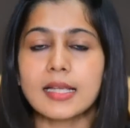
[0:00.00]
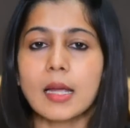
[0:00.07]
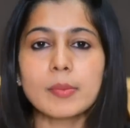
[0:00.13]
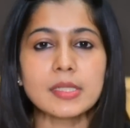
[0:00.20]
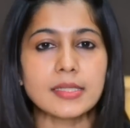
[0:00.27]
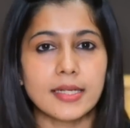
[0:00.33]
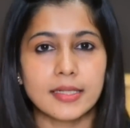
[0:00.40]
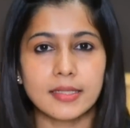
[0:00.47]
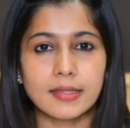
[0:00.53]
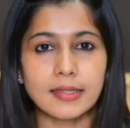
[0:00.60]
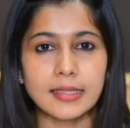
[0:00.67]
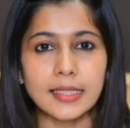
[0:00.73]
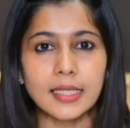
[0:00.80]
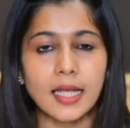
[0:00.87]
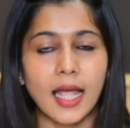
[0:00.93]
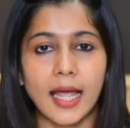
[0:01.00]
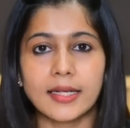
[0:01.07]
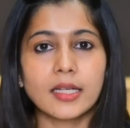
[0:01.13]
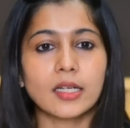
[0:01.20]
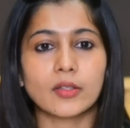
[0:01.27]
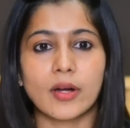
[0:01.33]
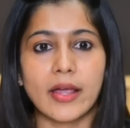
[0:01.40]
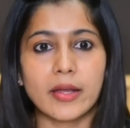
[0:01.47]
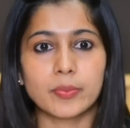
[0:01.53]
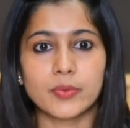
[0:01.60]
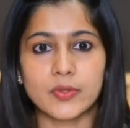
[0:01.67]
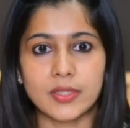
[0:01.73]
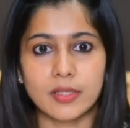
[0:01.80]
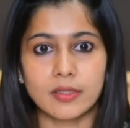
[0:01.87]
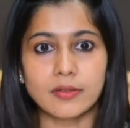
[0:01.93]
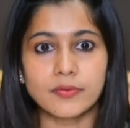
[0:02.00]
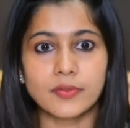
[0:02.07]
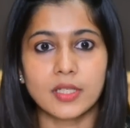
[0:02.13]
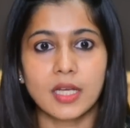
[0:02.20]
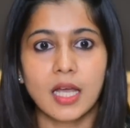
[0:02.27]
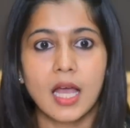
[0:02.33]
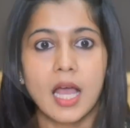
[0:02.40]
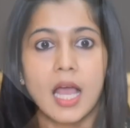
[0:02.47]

simultaneously and are cryopreserved.